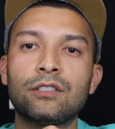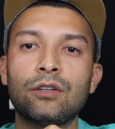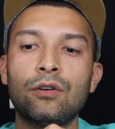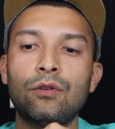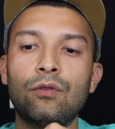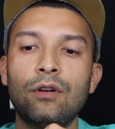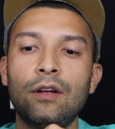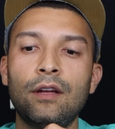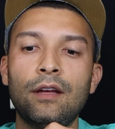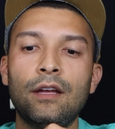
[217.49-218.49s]
So
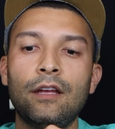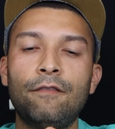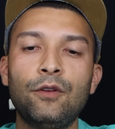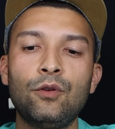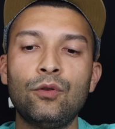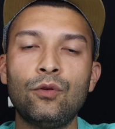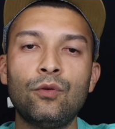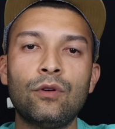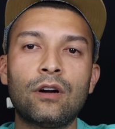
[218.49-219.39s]
if you